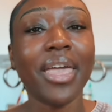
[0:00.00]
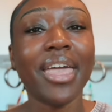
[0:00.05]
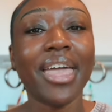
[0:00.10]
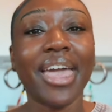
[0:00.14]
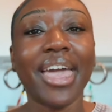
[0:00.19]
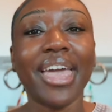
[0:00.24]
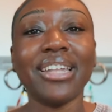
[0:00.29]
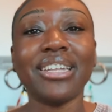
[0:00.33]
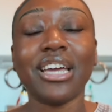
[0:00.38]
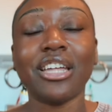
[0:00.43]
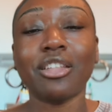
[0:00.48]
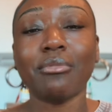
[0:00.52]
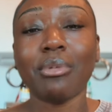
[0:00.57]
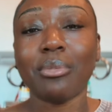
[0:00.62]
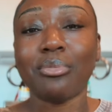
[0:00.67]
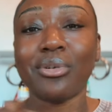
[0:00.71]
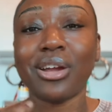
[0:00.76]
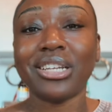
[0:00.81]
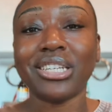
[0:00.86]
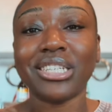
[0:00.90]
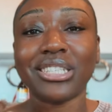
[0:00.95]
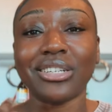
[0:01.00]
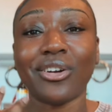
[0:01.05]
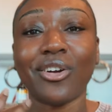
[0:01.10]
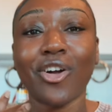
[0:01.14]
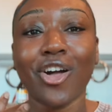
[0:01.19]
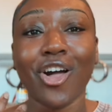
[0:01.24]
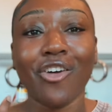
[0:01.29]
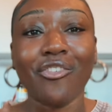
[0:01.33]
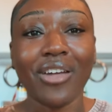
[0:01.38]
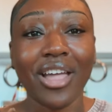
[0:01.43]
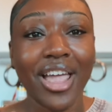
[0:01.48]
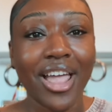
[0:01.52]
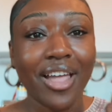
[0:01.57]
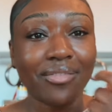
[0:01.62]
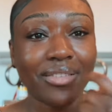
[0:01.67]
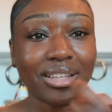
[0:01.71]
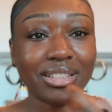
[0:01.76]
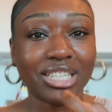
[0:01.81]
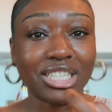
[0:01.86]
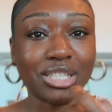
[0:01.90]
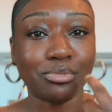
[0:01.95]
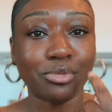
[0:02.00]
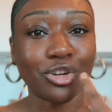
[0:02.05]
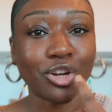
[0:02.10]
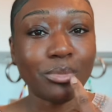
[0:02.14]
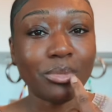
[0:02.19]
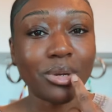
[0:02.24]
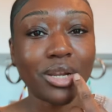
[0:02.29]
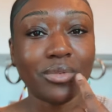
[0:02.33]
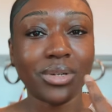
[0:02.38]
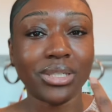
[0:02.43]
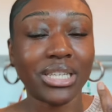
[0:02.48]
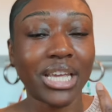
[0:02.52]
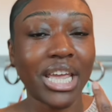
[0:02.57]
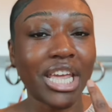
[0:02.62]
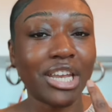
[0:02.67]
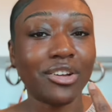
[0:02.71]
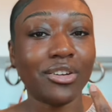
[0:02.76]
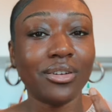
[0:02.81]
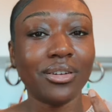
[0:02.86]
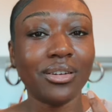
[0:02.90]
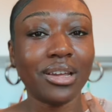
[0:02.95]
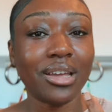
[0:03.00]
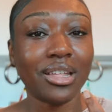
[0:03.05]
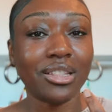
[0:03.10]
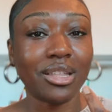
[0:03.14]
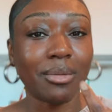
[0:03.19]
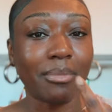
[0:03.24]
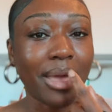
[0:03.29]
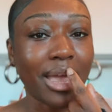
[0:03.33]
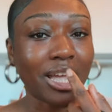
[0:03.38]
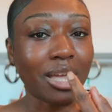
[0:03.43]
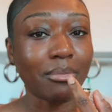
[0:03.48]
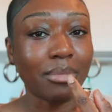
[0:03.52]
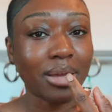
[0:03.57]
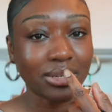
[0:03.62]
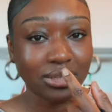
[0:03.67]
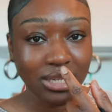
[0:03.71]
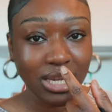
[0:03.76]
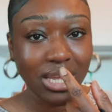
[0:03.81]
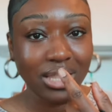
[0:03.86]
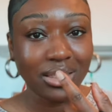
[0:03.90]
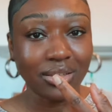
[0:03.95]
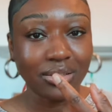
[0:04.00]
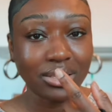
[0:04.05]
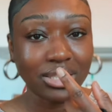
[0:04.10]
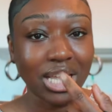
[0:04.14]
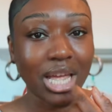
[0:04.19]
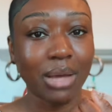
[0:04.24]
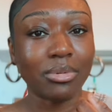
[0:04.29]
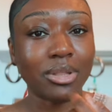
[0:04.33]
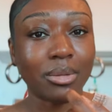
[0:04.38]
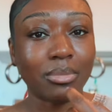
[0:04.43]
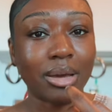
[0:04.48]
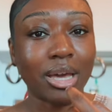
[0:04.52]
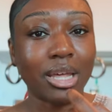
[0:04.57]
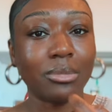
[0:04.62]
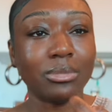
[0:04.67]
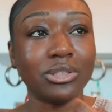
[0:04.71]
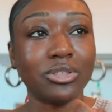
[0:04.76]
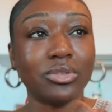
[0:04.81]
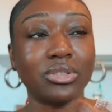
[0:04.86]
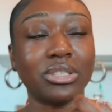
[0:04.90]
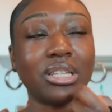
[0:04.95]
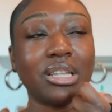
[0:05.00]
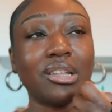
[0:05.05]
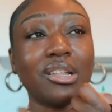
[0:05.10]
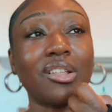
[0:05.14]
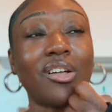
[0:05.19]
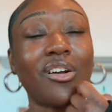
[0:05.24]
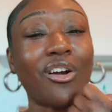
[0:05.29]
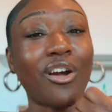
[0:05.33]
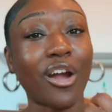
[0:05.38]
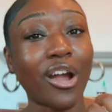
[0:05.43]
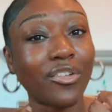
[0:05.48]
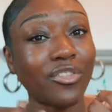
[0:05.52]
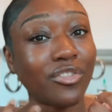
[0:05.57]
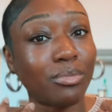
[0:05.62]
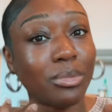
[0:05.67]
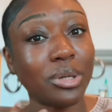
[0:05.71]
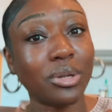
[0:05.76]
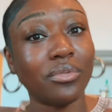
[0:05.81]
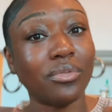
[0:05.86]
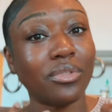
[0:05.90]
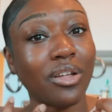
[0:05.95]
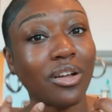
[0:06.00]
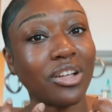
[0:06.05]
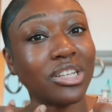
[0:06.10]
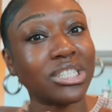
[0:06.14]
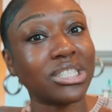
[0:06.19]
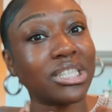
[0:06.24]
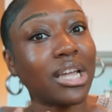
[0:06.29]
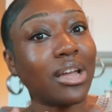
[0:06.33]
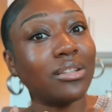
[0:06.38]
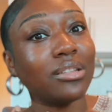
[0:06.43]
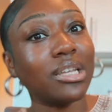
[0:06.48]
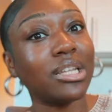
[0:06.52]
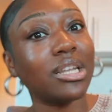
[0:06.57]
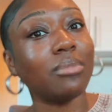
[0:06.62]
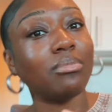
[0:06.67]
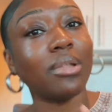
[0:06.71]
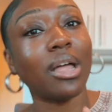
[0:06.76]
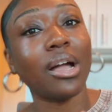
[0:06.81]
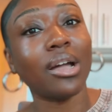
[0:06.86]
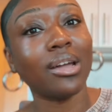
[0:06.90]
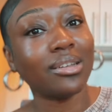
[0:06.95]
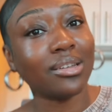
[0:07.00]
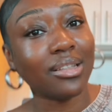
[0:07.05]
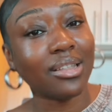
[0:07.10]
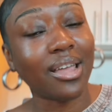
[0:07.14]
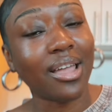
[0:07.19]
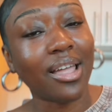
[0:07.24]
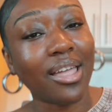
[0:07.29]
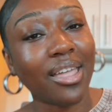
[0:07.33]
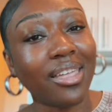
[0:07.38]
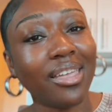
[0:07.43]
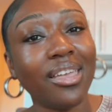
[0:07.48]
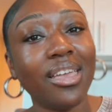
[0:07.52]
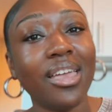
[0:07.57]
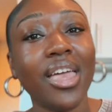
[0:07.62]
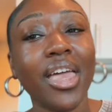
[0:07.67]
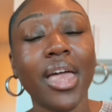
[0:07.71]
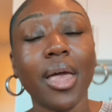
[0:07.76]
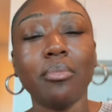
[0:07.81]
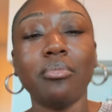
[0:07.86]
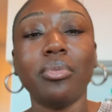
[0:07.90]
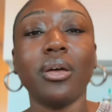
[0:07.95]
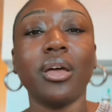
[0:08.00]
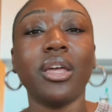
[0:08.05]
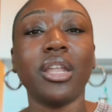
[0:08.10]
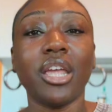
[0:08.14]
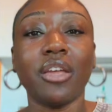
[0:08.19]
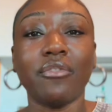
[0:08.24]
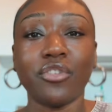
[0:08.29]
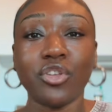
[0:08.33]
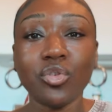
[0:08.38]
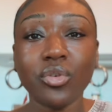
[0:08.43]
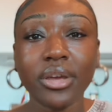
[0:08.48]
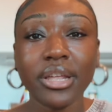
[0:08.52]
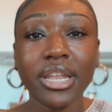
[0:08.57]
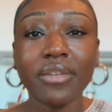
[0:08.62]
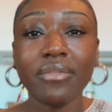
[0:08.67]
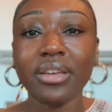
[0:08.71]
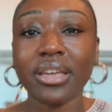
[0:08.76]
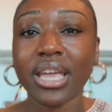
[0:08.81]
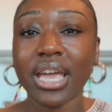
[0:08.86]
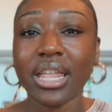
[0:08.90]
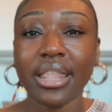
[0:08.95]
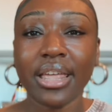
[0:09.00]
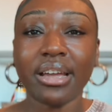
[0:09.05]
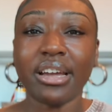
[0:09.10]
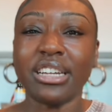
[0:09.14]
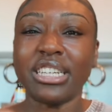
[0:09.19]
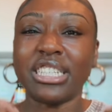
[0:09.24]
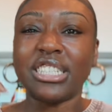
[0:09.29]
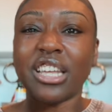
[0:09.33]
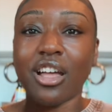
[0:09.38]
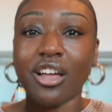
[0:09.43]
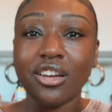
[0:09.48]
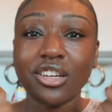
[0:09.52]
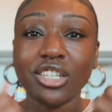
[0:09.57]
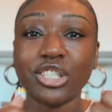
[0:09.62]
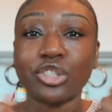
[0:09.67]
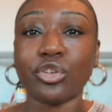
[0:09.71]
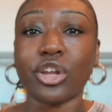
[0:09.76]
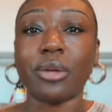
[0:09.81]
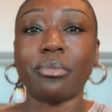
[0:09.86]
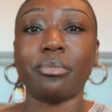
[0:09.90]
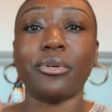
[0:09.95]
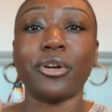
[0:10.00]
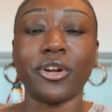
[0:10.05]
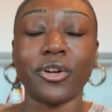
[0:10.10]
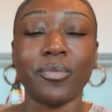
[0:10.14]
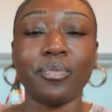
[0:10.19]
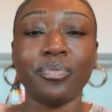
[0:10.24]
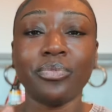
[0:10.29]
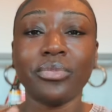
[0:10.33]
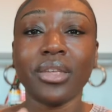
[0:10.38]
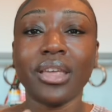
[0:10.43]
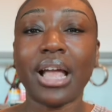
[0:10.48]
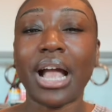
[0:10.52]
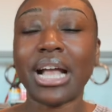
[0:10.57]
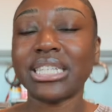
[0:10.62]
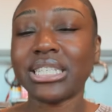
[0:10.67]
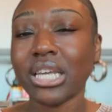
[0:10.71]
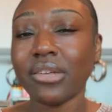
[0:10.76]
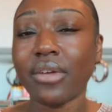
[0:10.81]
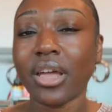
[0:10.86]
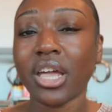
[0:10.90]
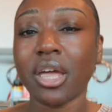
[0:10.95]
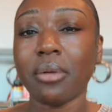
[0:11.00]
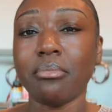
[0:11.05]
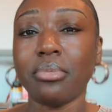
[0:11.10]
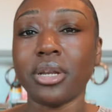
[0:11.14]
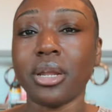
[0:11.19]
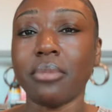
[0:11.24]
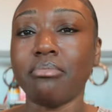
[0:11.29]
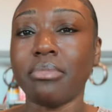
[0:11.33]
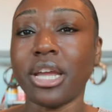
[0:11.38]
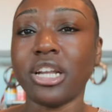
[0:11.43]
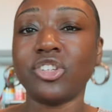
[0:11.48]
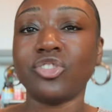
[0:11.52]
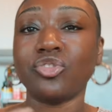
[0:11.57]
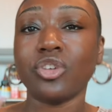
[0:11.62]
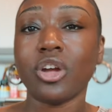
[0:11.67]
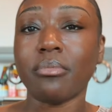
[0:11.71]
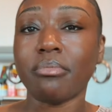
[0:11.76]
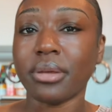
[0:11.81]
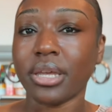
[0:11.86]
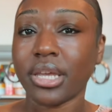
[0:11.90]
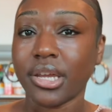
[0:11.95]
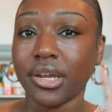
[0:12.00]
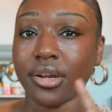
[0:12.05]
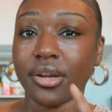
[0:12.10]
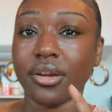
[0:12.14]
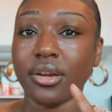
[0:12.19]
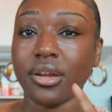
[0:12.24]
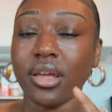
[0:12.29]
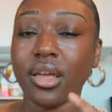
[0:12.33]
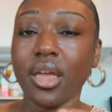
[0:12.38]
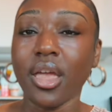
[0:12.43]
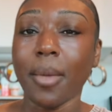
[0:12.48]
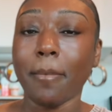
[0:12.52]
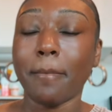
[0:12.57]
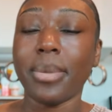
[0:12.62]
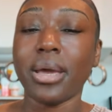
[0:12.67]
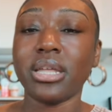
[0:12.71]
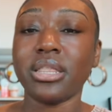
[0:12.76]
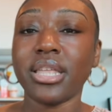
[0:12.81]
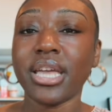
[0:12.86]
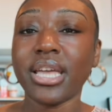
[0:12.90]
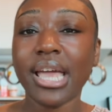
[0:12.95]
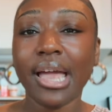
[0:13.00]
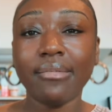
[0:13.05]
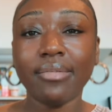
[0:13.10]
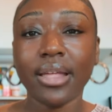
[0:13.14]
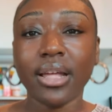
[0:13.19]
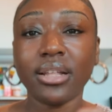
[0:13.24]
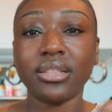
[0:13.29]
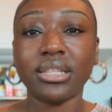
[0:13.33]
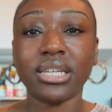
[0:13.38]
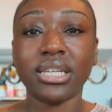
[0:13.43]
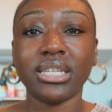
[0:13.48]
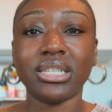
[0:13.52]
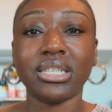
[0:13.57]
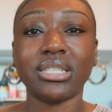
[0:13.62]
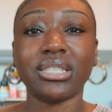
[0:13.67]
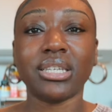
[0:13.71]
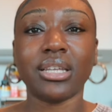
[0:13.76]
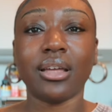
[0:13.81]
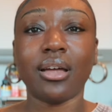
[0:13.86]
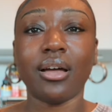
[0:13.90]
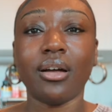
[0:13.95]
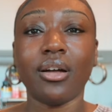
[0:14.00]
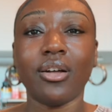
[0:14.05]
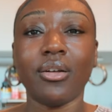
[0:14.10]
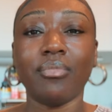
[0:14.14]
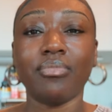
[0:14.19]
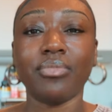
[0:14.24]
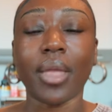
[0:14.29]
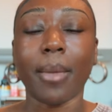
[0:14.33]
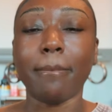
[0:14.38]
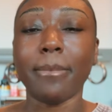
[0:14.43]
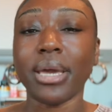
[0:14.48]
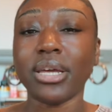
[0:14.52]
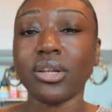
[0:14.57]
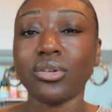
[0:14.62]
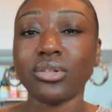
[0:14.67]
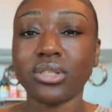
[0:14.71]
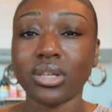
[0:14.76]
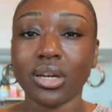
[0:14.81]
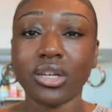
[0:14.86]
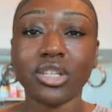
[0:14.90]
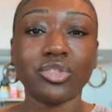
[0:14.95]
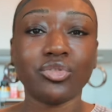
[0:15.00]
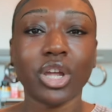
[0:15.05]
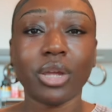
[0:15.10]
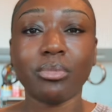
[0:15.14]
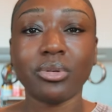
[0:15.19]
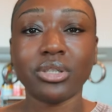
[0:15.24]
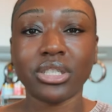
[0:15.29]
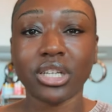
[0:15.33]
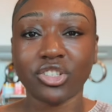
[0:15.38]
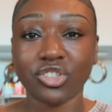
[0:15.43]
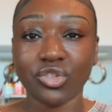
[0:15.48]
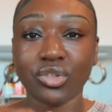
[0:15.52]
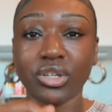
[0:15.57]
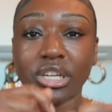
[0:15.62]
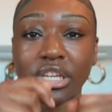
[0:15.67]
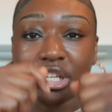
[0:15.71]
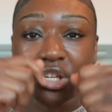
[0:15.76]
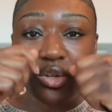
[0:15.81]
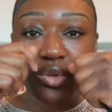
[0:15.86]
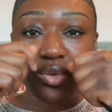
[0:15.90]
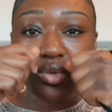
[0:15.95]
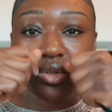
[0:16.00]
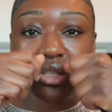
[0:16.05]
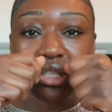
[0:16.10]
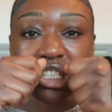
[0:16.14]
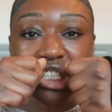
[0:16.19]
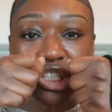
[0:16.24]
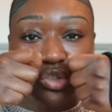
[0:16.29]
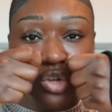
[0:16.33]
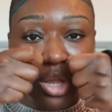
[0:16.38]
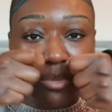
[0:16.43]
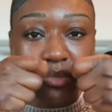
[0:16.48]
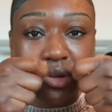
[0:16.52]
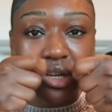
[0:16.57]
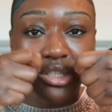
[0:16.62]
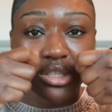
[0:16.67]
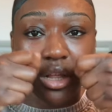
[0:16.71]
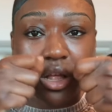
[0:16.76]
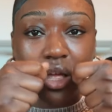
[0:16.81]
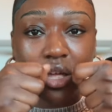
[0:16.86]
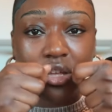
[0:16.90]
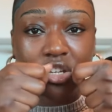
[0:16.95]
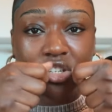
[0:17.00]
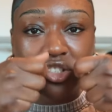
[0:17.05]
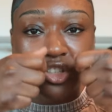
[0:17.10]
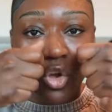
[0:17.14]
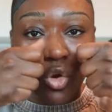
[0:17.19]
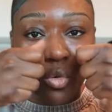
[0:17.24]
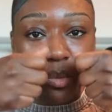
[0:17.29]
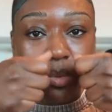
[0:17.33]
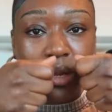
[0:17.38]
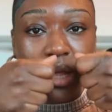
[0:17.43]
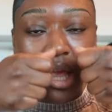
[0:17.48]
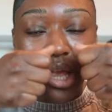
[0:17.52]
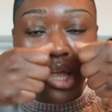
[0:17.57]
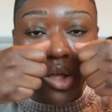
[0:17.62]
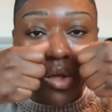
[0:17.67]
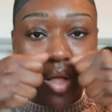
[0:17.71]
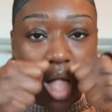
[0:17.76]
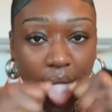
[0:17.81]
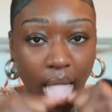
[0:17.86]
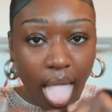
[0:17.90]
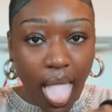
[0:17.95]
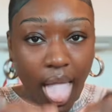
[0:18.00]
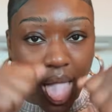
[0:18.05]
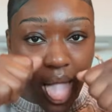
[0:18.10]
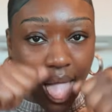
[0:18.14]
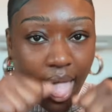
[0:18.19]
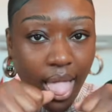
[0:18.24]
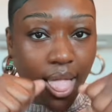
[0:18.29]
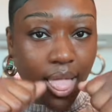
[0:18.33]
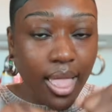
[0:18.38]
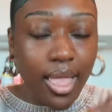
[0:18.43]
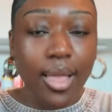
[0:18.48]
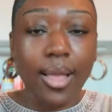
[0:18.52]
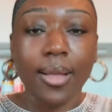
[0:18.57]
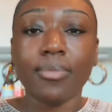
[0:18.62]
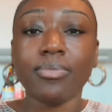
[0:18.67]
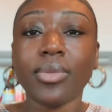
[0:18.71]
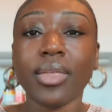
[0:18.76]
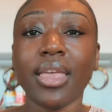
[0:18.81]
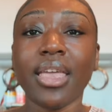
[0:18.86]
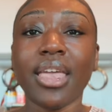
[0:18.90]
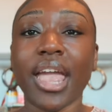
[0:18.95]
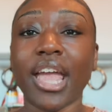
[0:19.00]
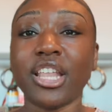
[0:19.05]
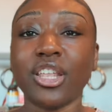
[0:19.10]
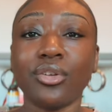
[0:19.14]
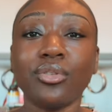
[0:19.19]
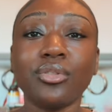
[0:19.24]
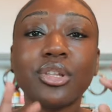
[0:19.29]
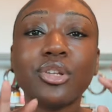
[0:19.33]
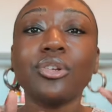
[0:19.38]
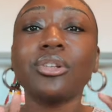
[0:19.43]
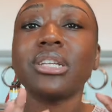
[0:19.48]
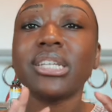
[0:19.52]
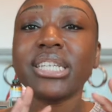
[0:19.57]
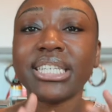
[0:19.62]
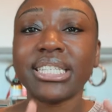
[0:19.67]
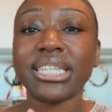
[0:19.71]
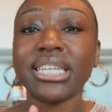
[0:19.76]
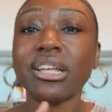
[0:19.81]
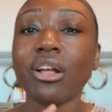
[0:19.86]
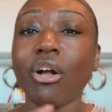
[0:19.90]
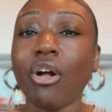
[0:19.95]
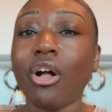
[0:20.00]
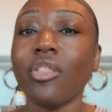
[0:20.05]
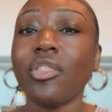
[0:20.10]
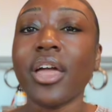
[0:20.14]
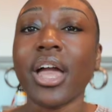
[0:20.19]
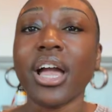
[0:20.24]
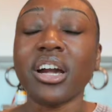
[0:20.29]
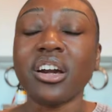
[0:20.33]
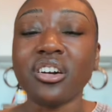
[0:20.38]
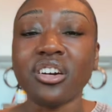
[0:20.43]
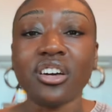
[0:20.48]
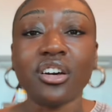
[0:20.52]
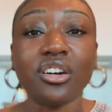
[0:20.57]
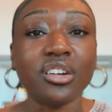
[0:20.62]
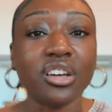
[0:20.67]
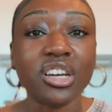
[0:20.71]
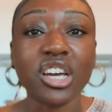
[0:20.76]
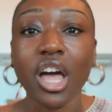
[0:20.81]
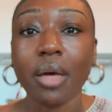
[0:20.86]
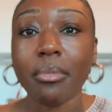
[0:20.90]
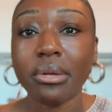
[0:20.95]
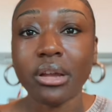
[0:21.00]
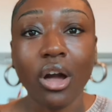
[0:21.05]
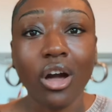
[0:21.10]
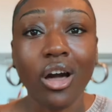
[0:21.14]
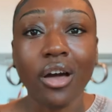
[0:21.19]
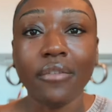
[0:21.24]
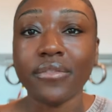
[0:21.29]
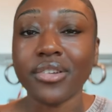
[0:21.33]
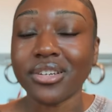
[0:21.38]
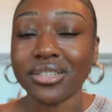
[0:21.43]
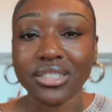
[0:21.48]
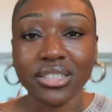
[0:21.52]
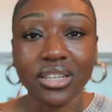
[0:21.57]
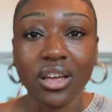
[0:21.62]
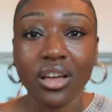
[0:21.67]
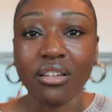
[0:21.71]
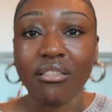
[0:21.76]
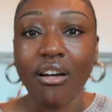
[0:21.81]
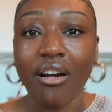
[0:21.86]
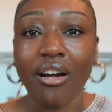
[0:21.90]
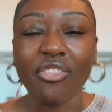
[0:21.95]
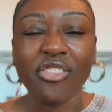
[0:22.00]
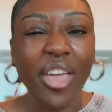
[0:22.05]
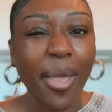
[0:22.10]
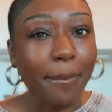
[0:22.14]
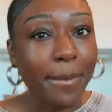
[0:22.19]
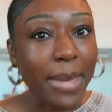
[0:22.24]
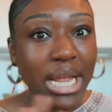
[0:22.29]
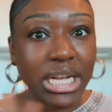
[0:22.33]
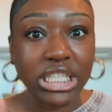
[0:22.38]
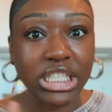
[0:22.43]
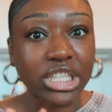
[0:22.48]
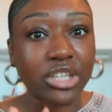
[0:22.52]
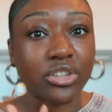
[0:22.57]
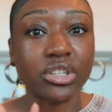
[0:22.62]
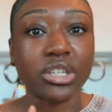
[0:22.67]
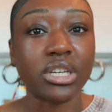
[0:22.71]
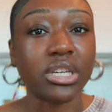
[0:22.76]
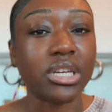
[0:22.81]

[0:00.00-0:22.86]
And now that my braces are off, I have like this permanent retainer on the back of my teeth, on the top and the bottom. So it's a little hard for me to floss now and then, I'm not gonna lie. But if you could even get like a tongue scraper, I see if I can put a picture up here, but they have like these metal tongue scrapers that you can use to scrape your tongue. You just open it and go, and you literally see all that gook coming off your tongue, all that bacteria.